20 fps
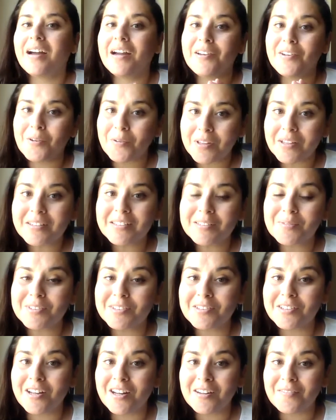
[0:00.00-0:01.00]
know that this was a
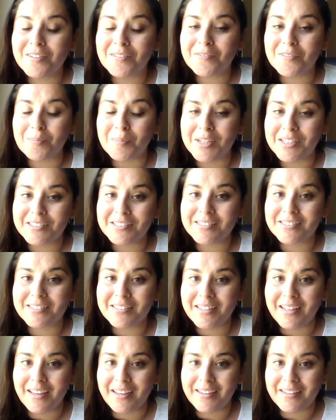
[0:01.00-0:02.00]
lot of information
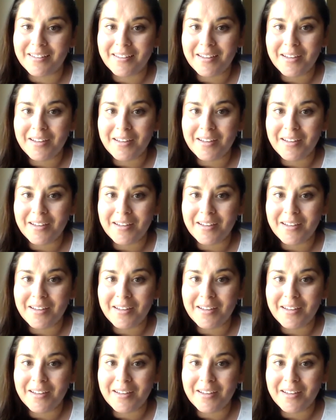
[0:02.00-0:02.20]
today,